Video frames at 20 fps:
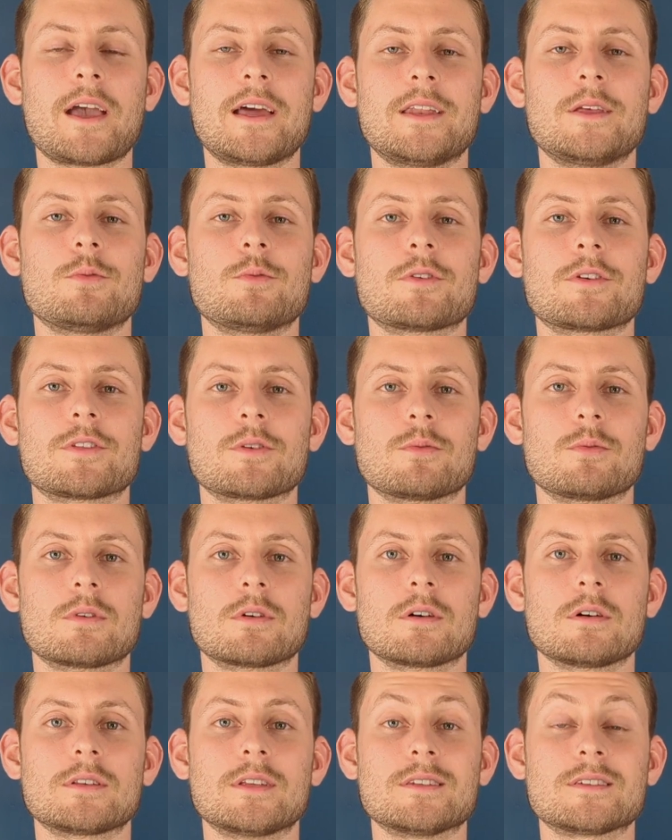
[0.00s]
anywhere in the
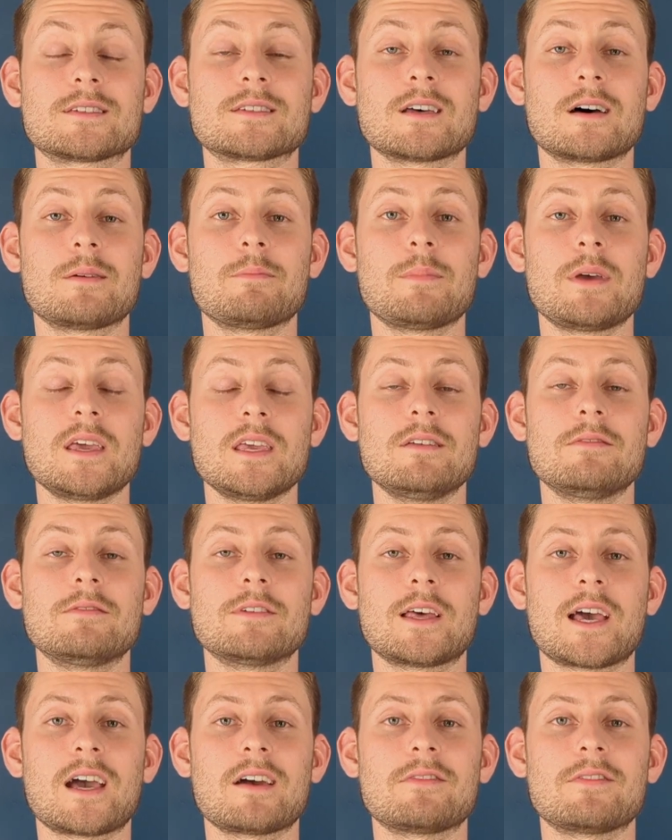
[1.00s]
world, and some may even
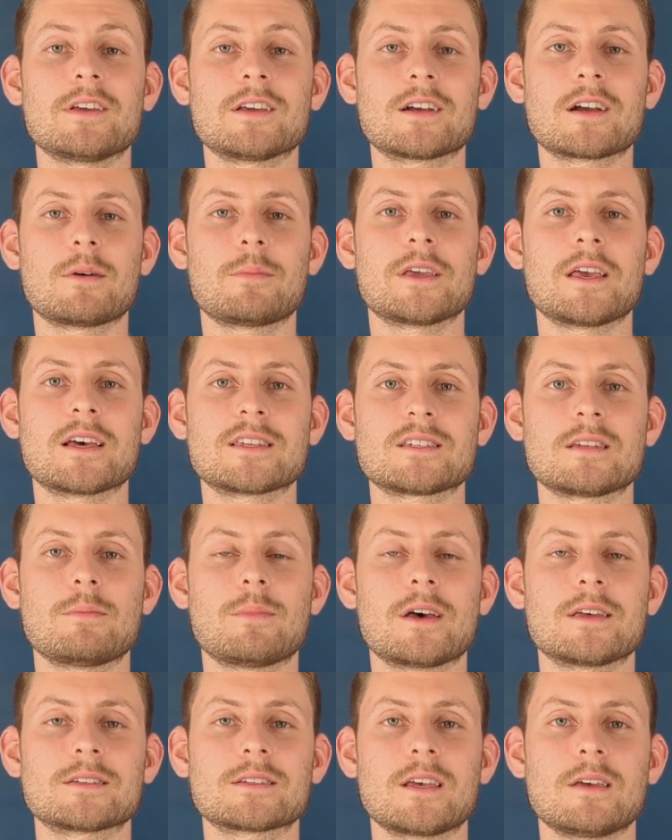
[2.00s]
have incoming
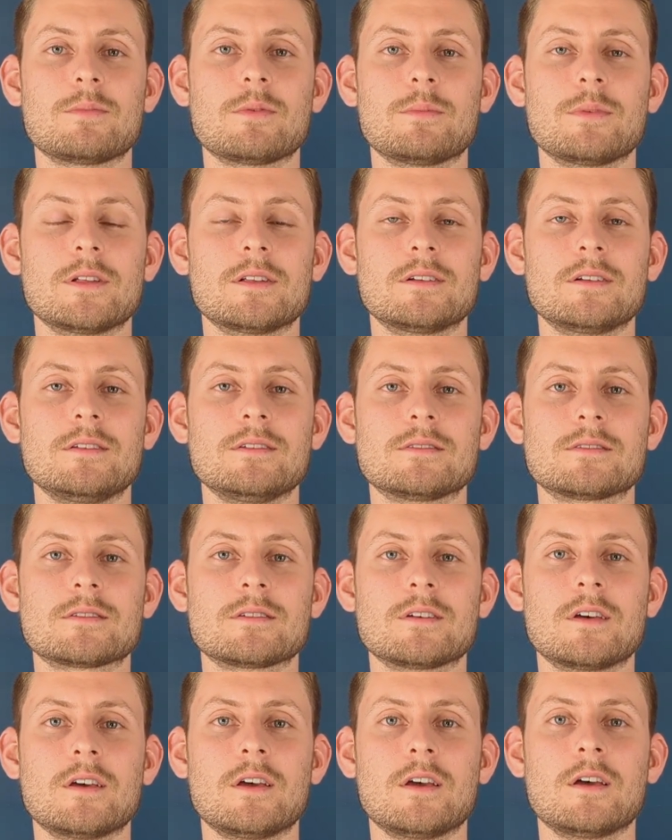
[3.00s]
SMS capabilities.
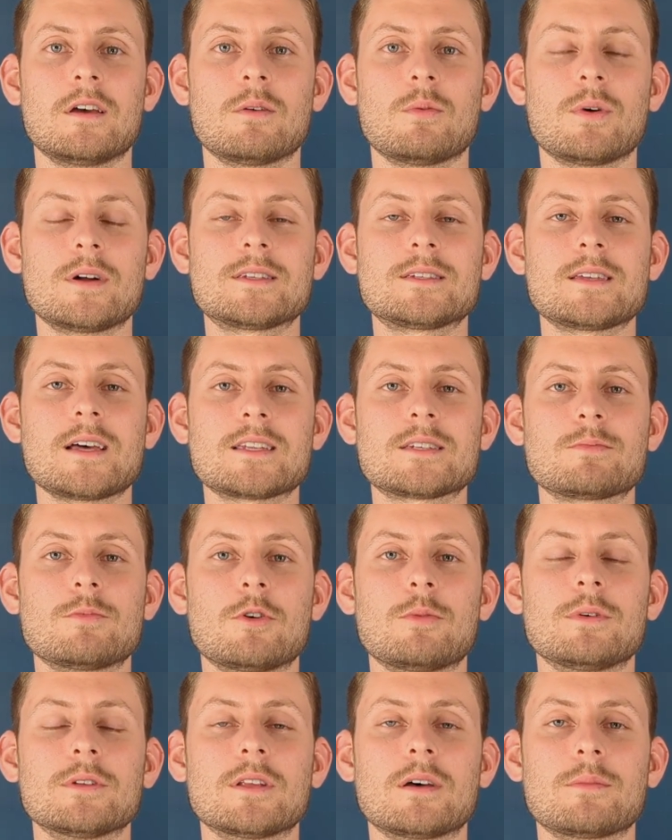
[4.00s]
What sets
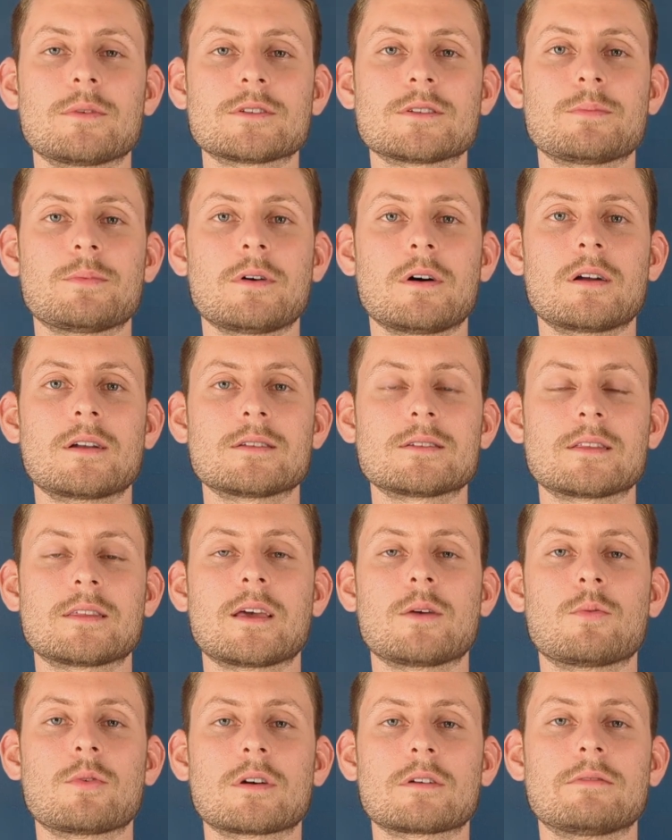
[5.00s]
mobile numbers apart is that
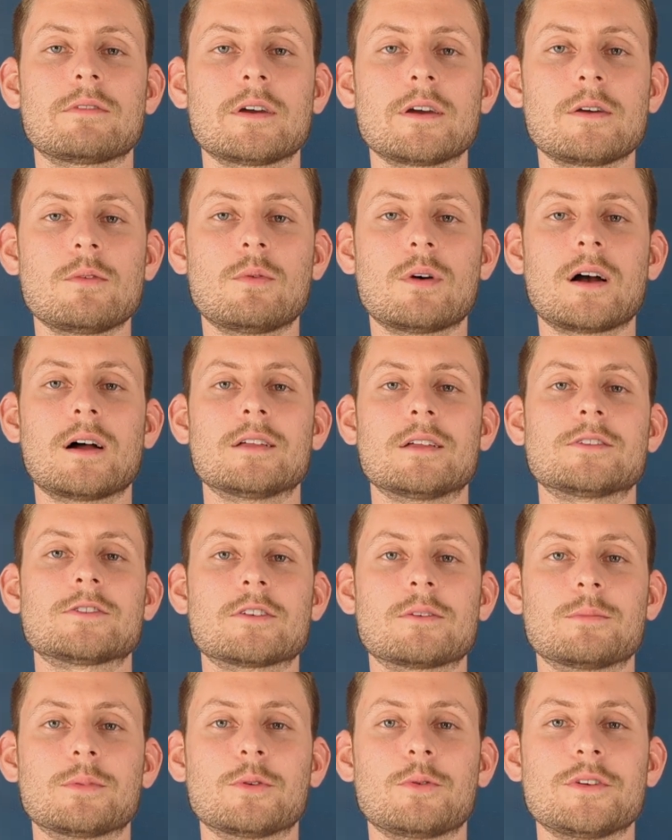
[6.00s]
they work very well as
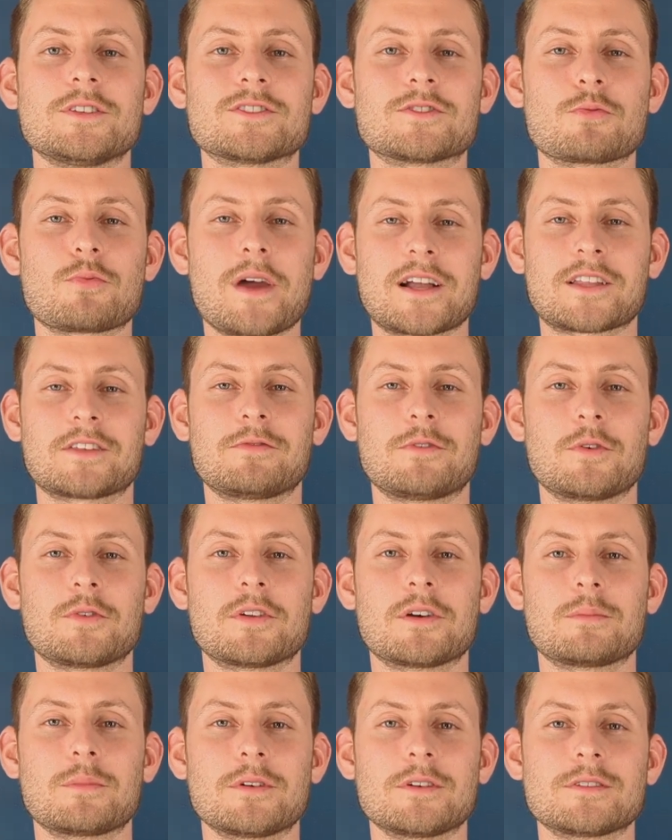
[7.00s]
your employees' direct phone
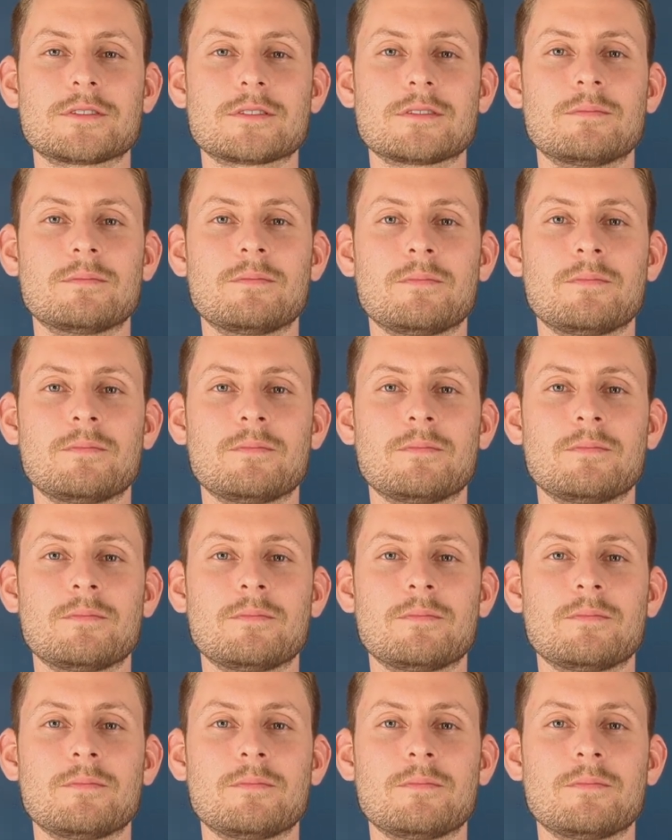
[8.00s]
numbers.